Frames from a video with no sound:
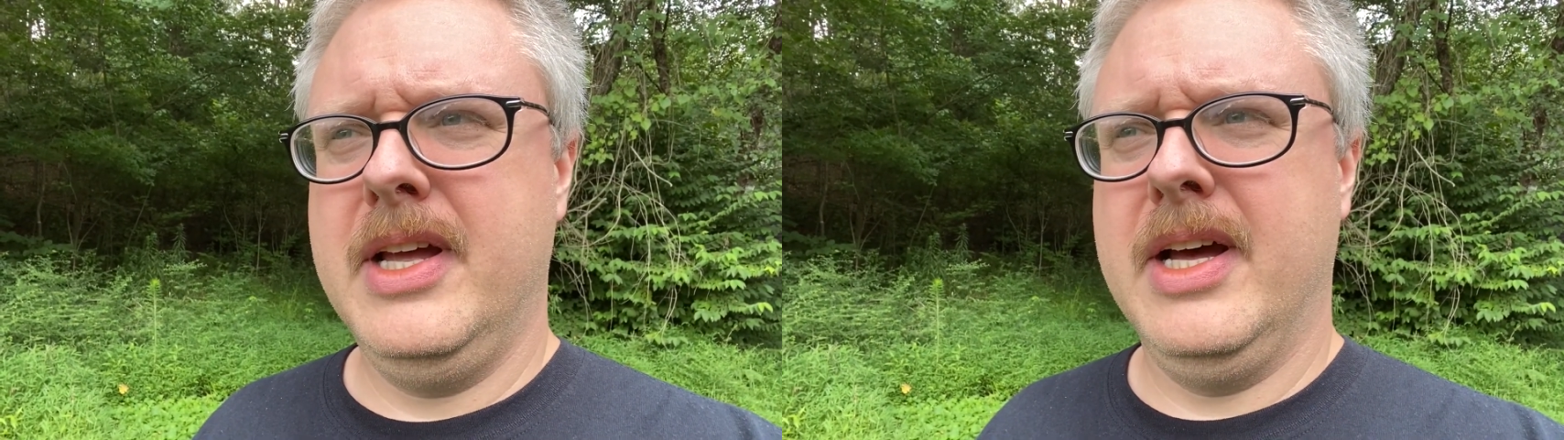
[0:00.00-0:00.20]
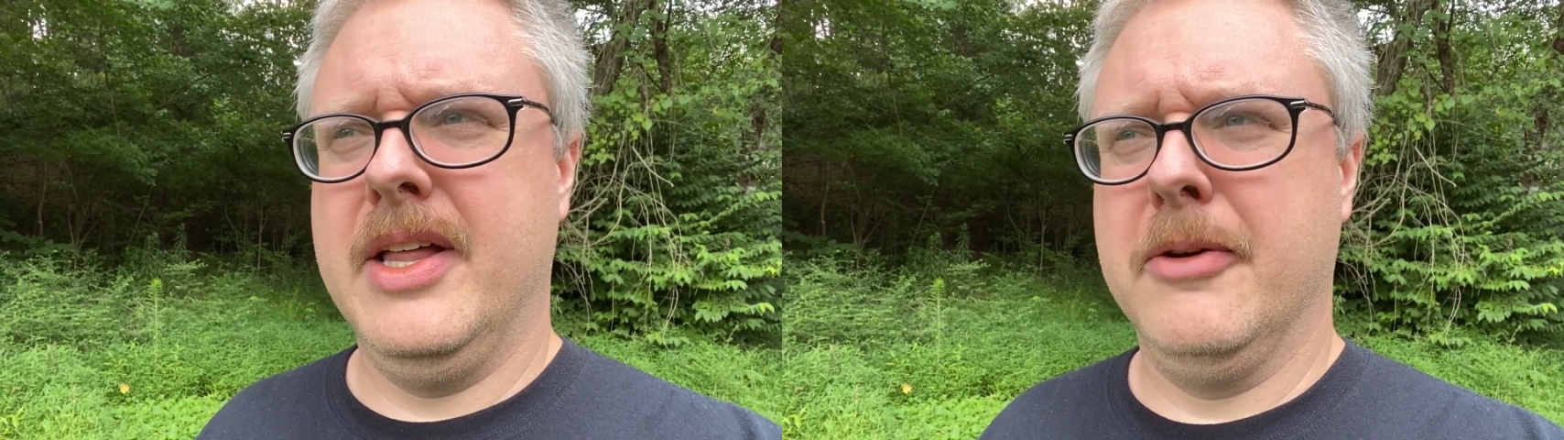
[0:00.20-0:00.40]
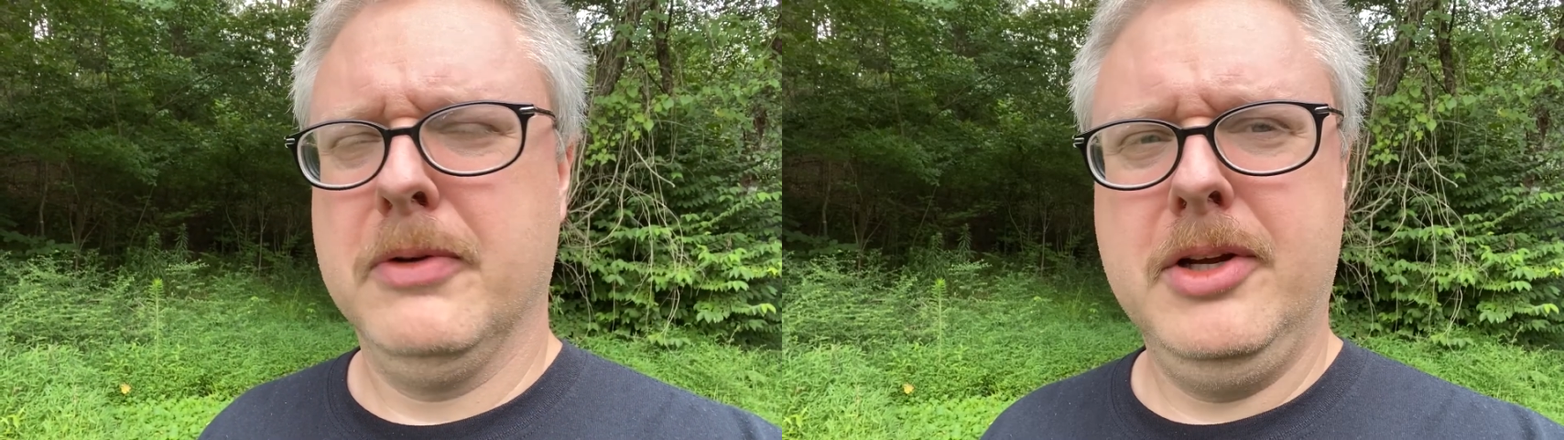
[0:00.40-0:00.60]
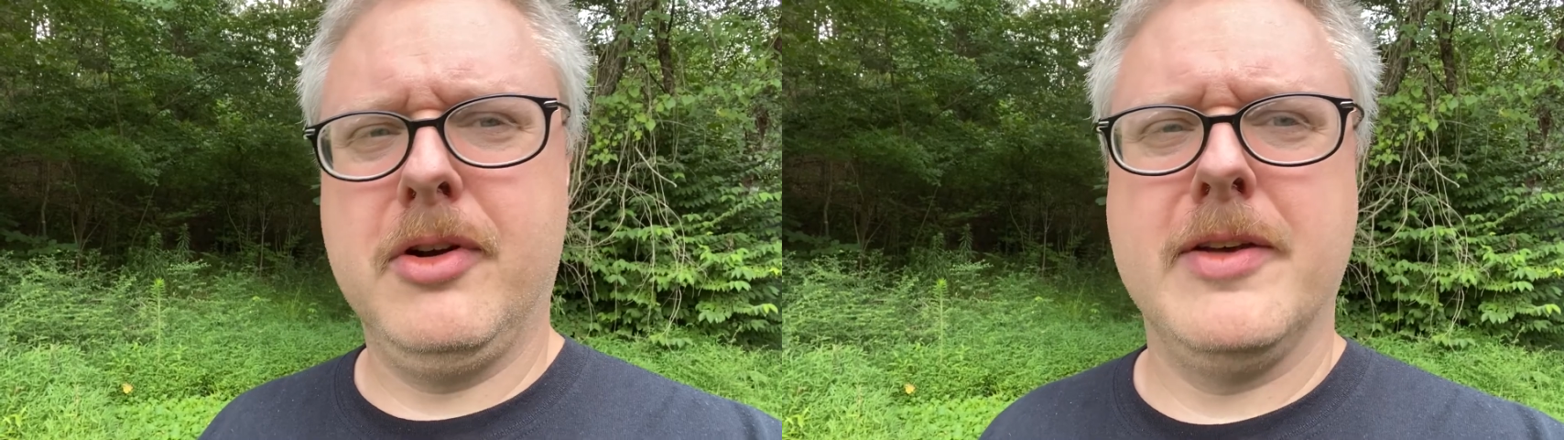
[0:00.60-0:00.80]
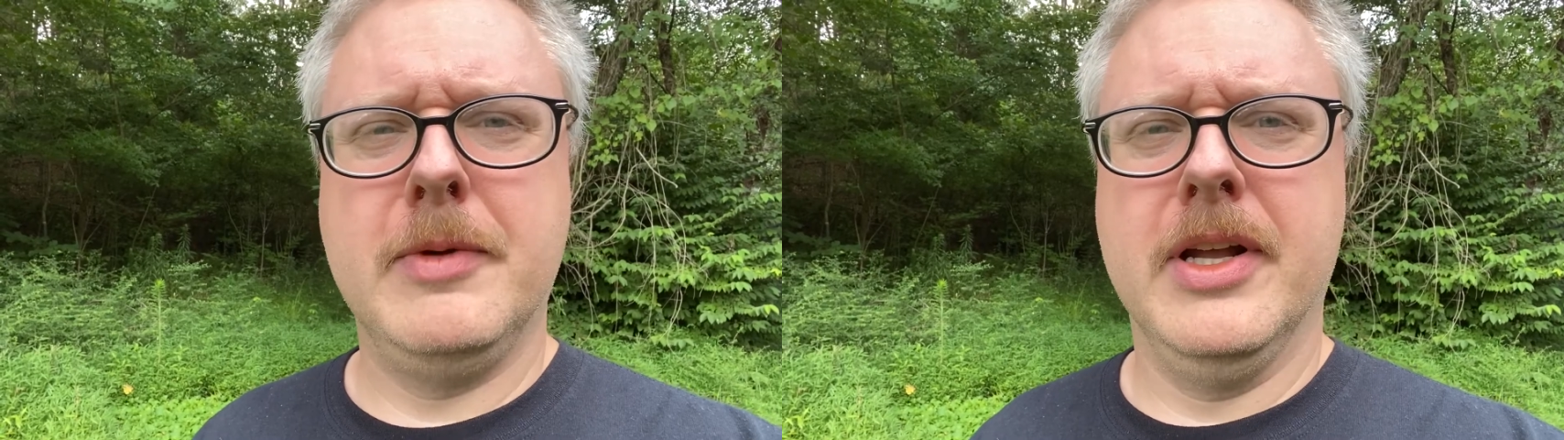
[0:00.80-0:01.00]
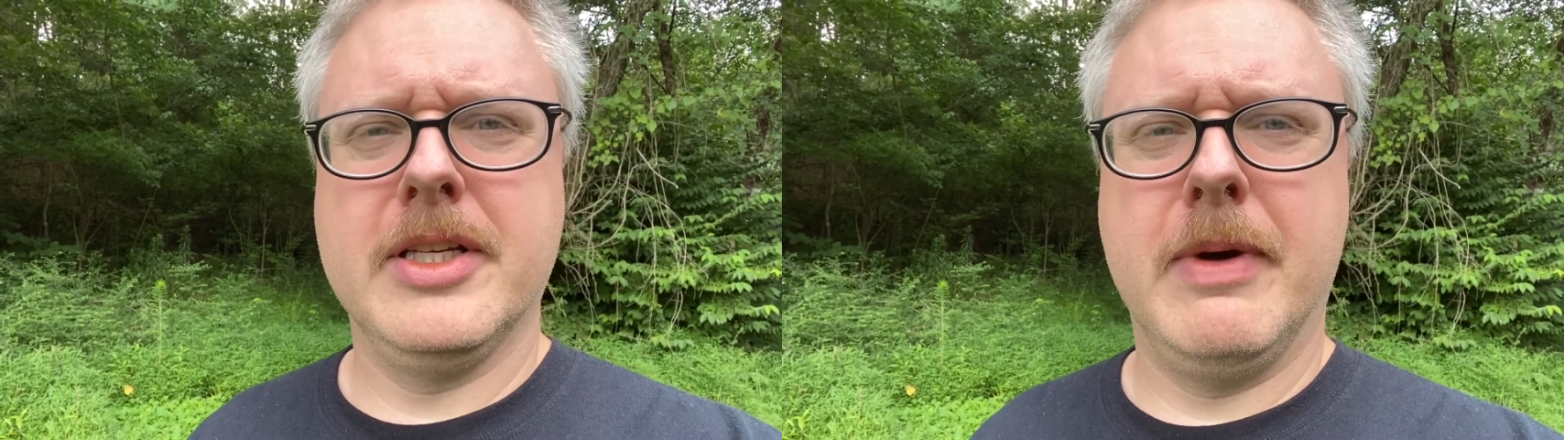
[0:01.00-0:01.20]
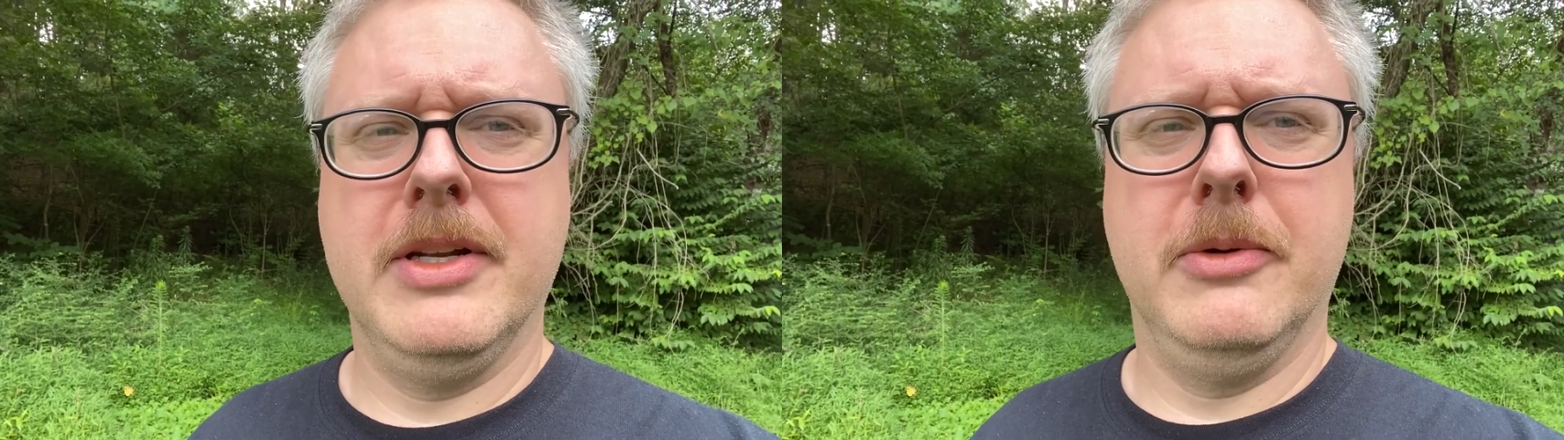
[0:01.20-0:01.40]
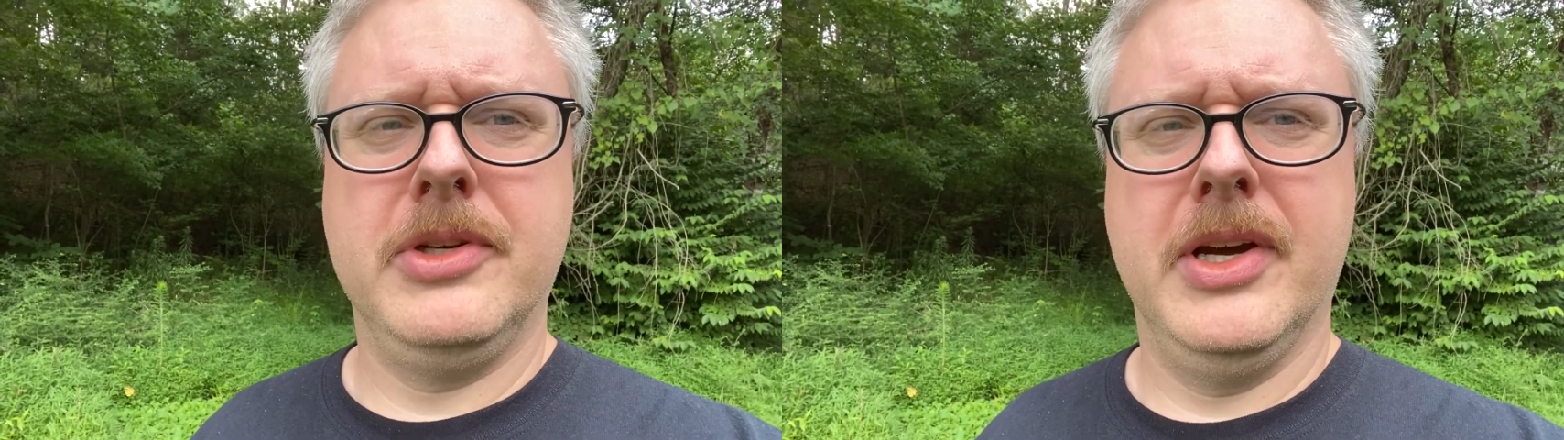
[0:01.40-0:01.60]
that really drives me nuts about
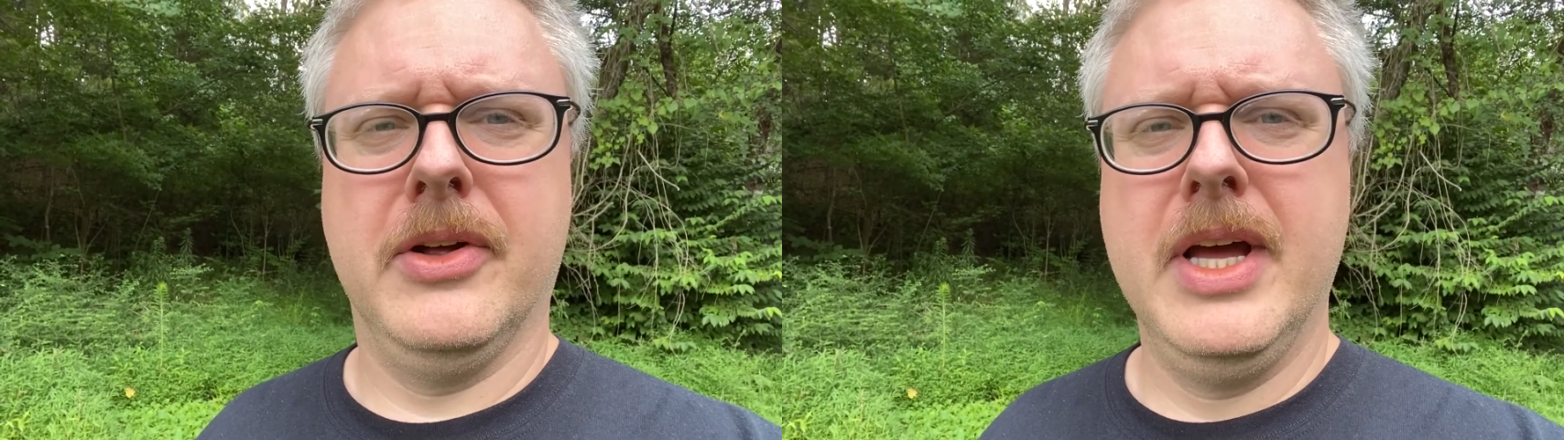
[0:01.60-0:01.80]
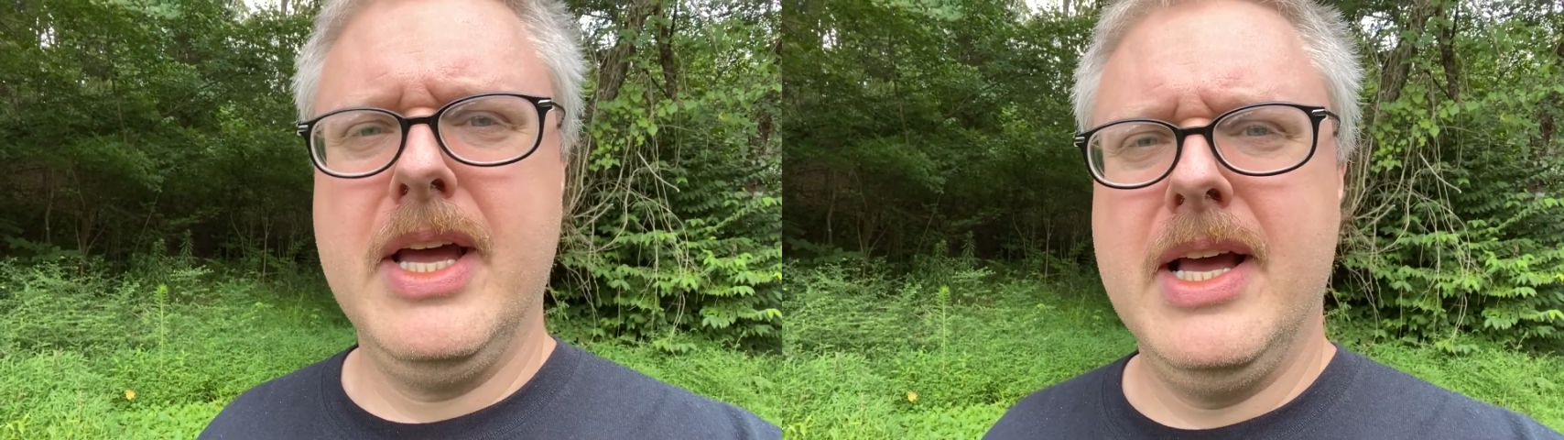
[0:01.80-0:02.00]
no-till